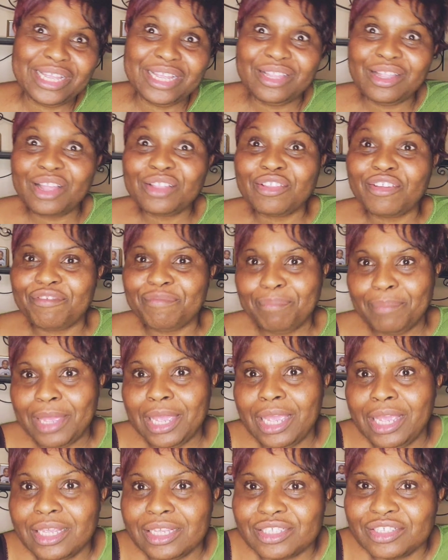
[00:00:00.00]
a lot of
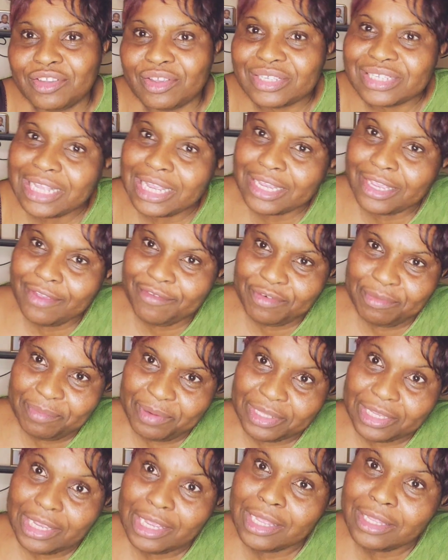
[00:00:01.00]
mess, just like
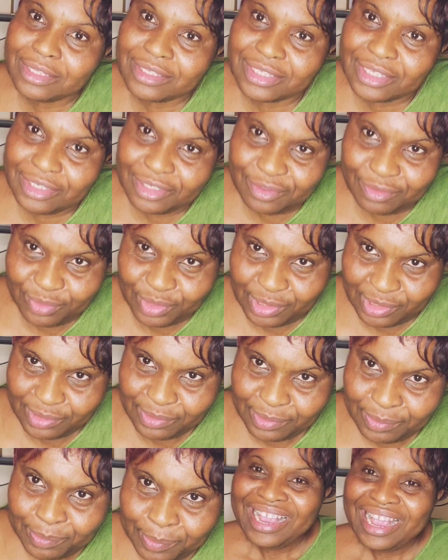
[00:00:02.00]
everybody else is doing.
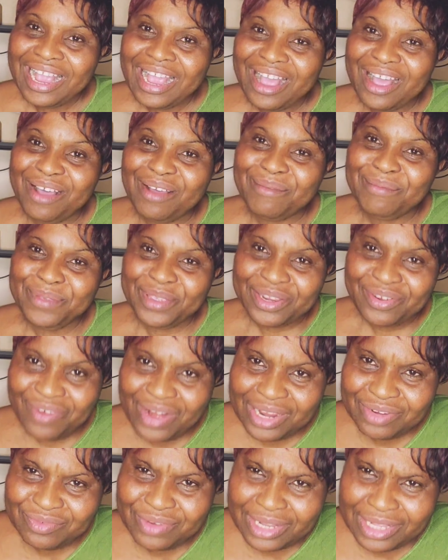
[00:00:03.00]
I'll be
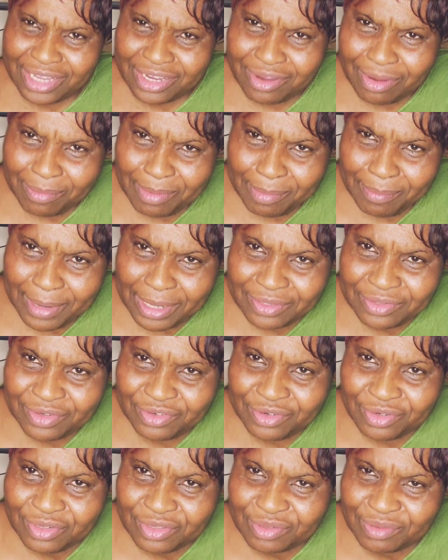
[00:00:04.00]
gradually coming back to
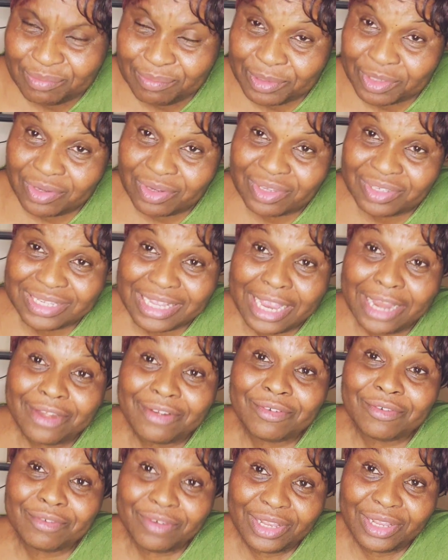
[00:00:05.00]
YouTube because I
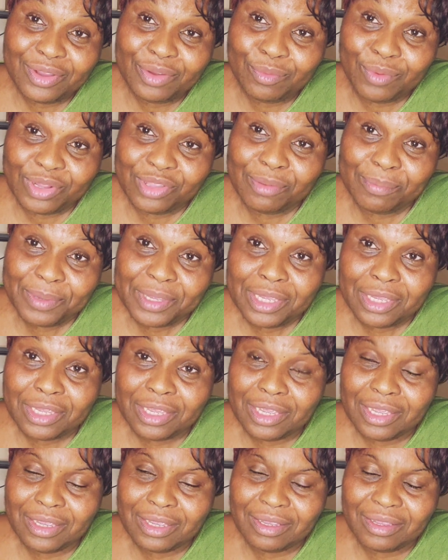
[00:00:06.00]
really want to be
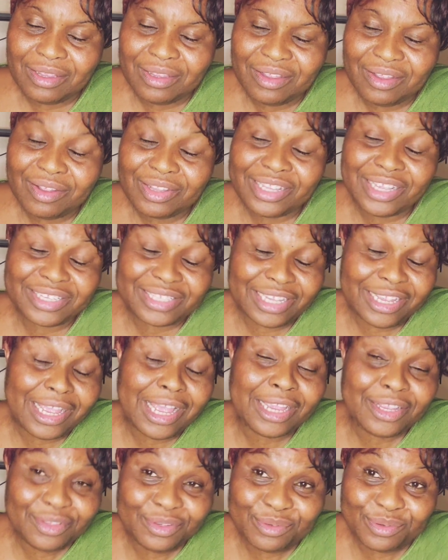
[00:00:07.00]
here. Honestly,
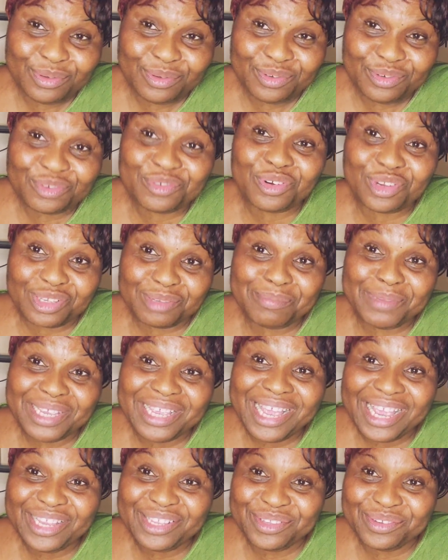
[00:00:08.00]
I do. Trust me,
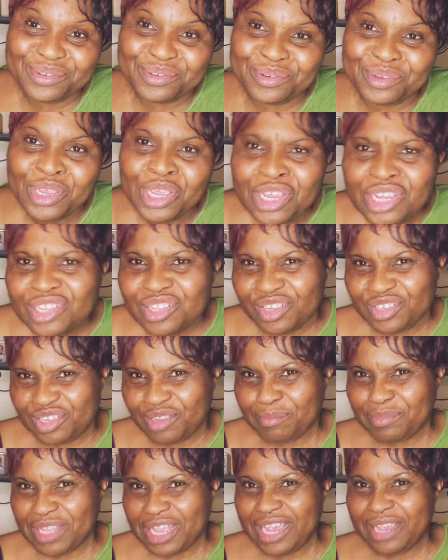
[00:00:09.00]
I do. You know,
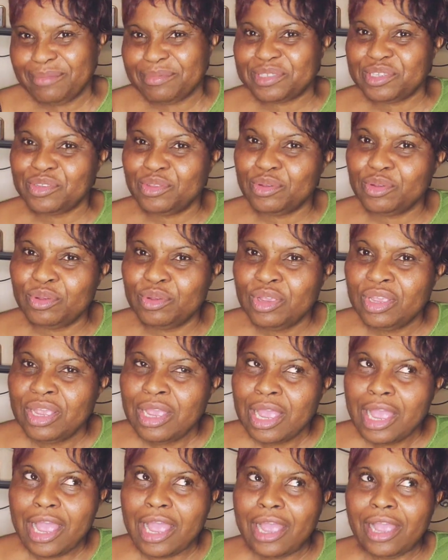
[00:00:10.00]
sometimes, you know,
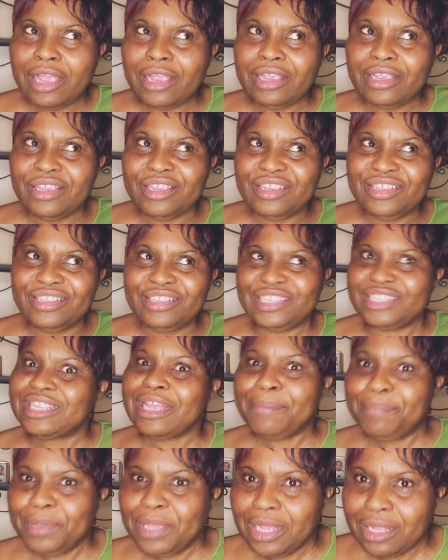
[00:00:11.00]
I
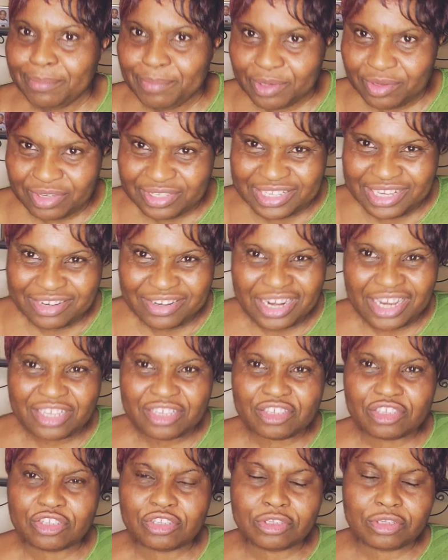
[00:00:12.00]
disappear because there are
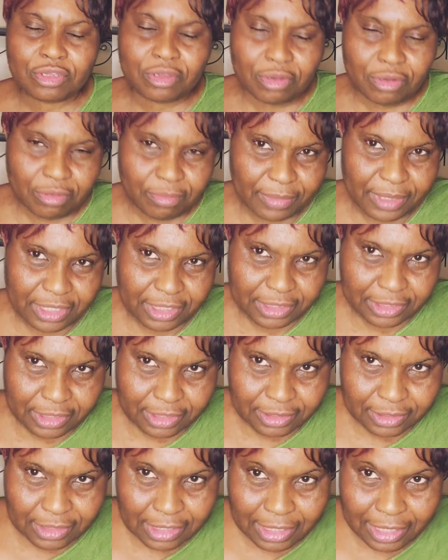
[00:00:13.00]
so many
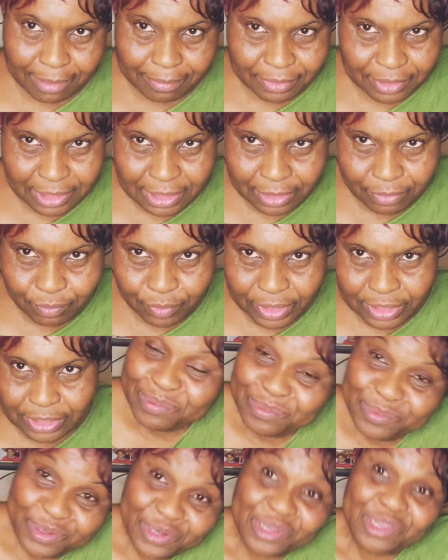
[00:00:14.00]
things that I'm dealing
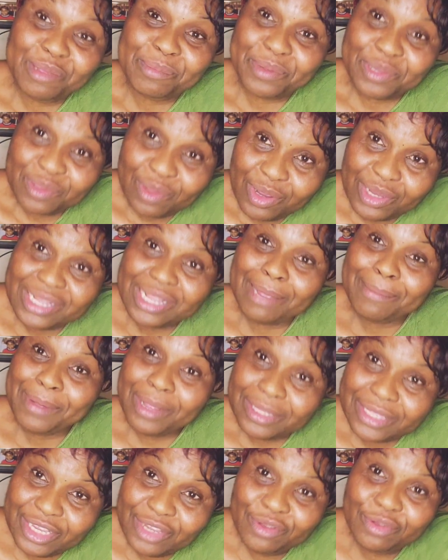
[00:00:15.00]
with. We're going to be talking
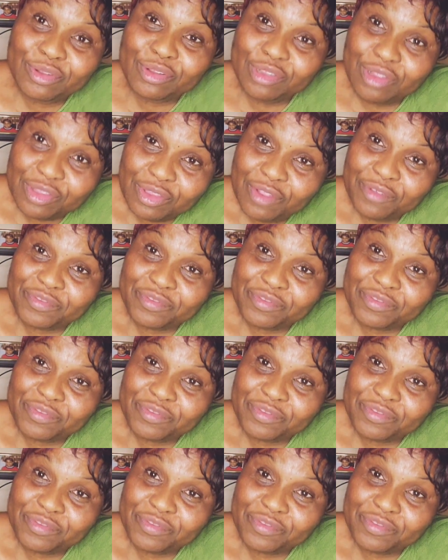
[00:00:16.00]
about a whole lot of